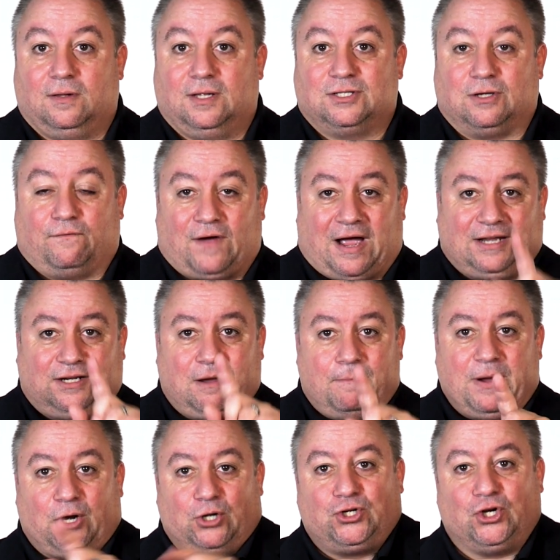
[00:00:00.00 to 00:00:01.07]
So if I
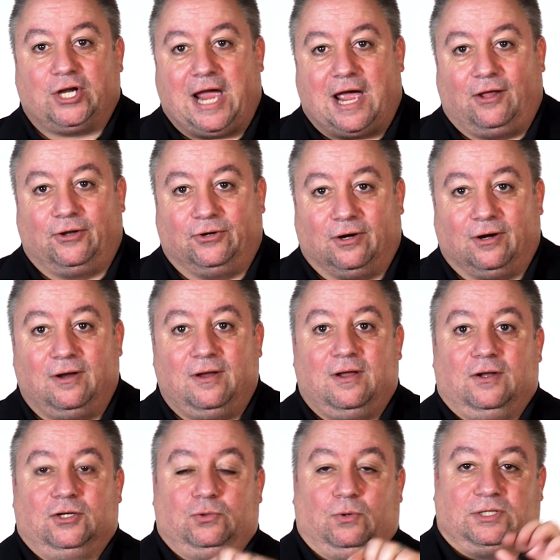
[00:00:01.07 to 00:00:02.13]
compared your calendar
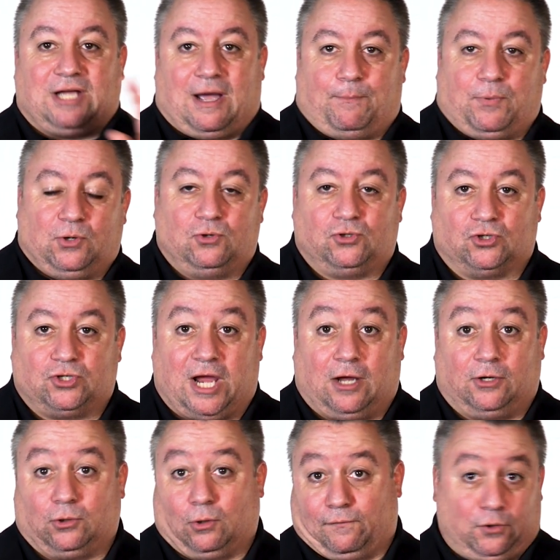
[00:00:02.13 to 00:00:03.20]
to a top producer's
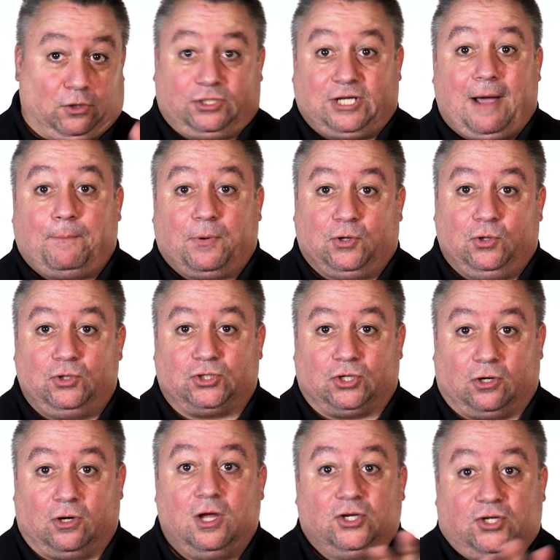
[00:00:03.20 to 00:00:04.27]
calendar, or if you're a top
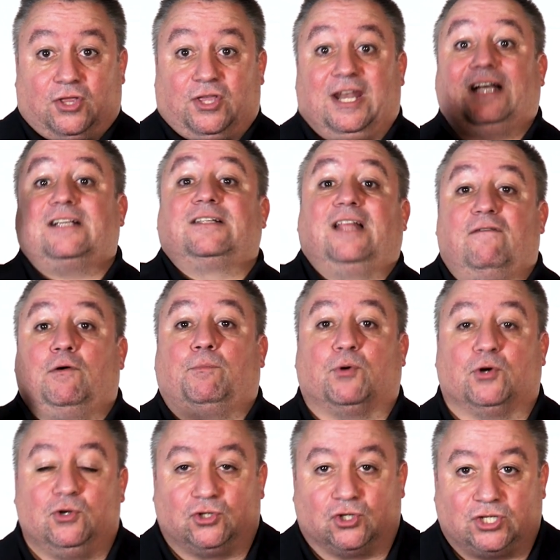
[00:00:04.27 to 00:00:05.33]
producer to the next level
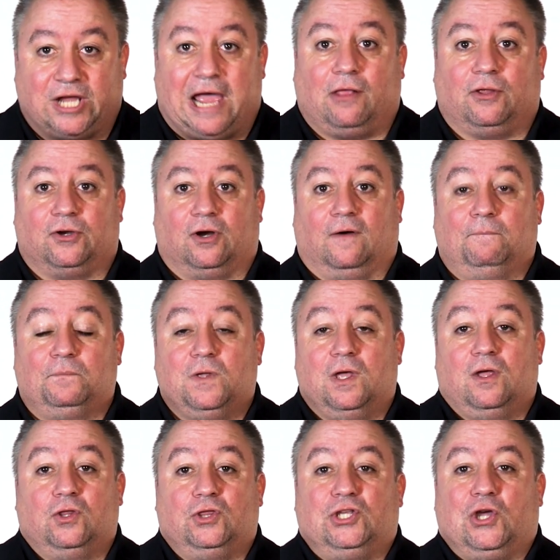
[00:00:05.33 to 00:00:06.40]
producer's calendar,
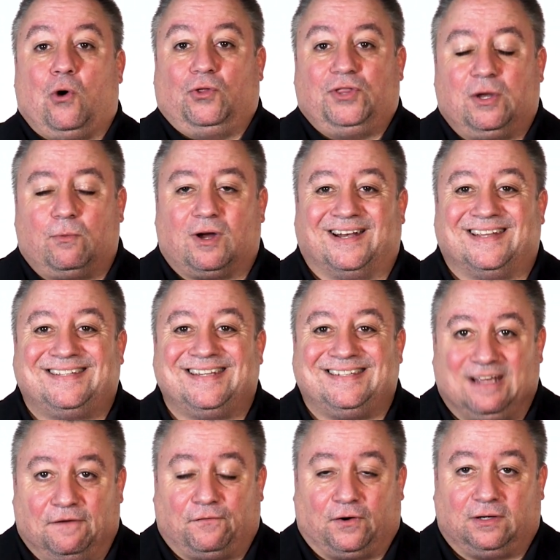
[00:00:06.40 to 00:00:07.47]
the only thing we're going to see
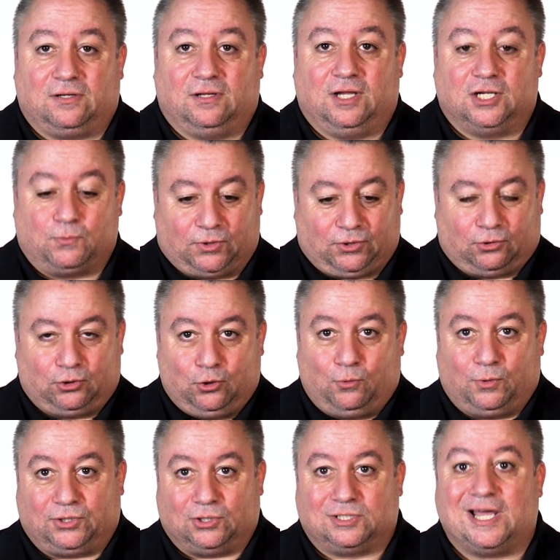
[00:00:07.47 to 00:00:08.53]
different is what they're doing
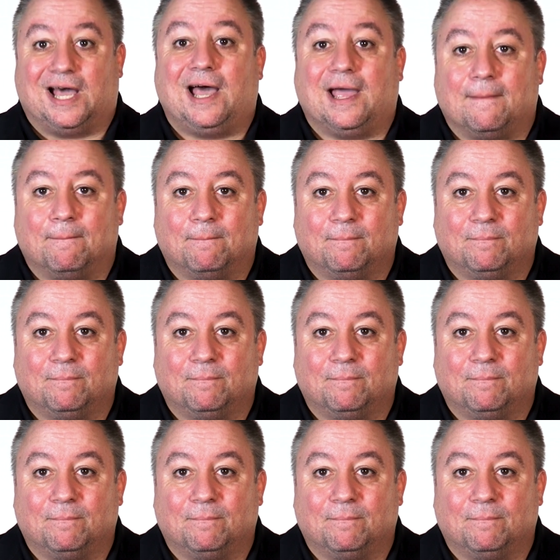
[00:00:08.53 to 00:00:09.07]
with their time.